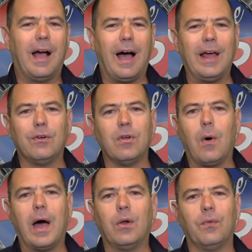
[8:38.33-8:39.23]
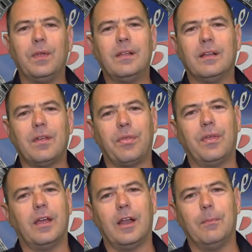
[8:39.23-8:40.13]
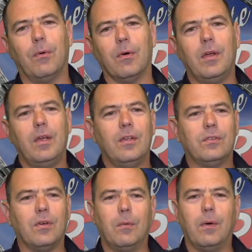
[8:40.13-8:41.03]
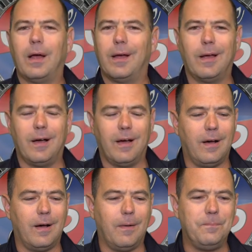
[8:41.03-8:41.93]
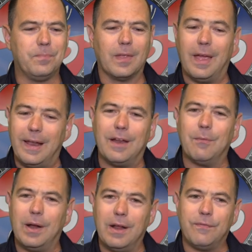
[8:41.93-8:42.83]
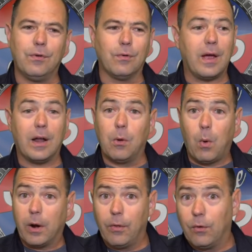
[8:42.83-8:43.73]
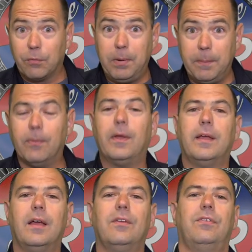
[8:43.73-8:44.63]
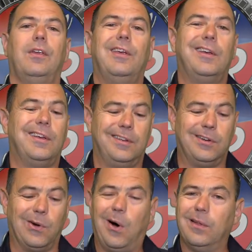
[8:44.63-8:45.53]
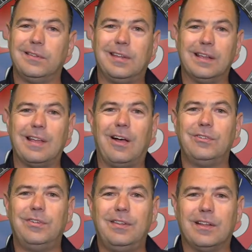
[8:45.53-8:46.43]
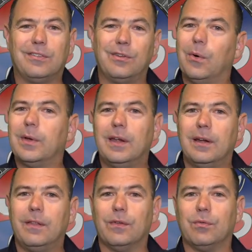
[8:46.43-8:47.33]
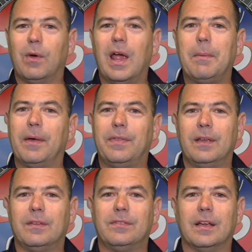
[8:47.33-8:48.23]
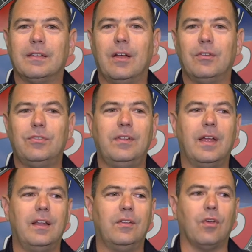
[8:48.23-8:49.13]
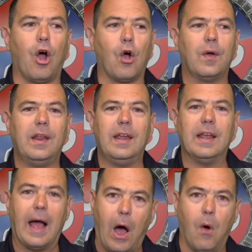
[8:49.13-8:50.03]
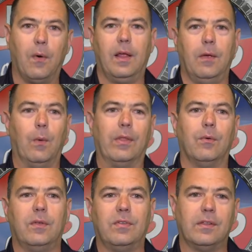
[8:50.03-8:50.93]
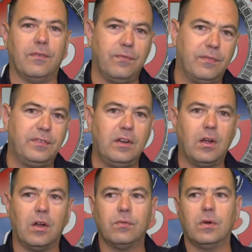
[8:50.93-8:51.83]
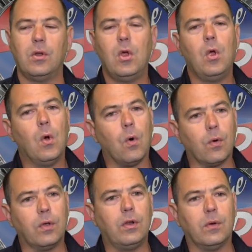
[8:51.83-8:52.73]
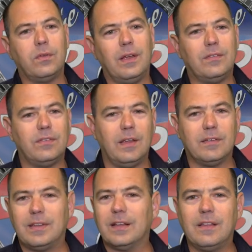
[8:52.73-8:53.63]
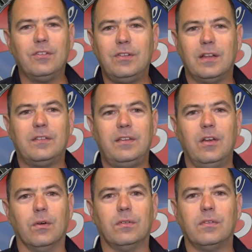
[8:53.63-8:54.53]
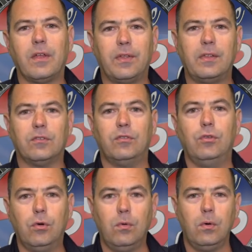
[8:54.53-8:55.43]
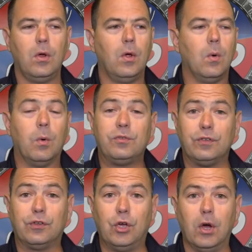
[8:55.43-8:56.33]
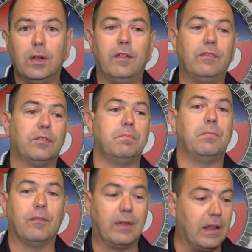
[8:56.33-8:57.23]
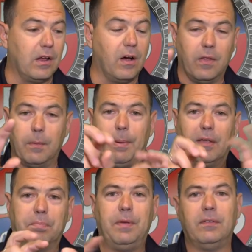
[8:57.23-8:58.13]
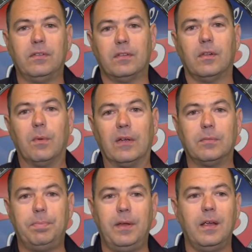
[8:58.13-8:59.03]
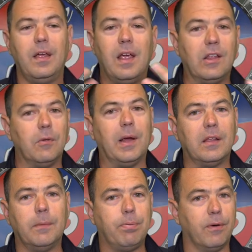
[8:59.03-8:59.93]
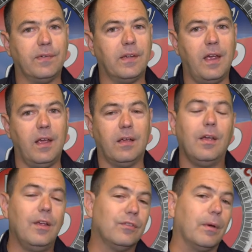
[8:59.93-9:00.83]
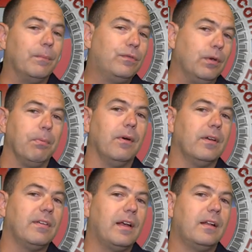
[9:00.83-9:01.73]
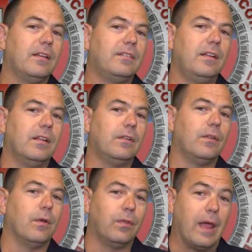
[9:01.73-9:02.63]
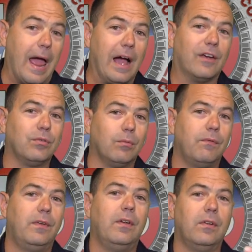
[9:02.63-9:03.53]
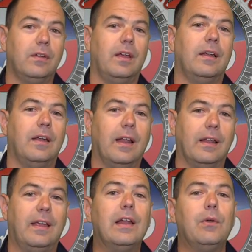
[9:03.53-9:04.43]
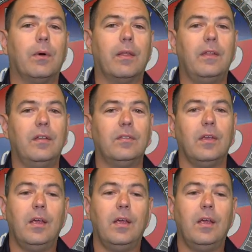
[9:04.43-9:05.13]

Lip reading: I don't know. I don't think that's a thing anymore. So at any rate, if you're kind of one of those people, I guess, you know, all the technology that's going into this Ram, I think is technology that is already out, whether it's on the 1500 or, you know, it's technology that's here. It's nothing that's new, which is good. They're taking all the best pieces of the recipe and they're making the perfect cake. So I'm super excited to see the actual reveal and get in one of these.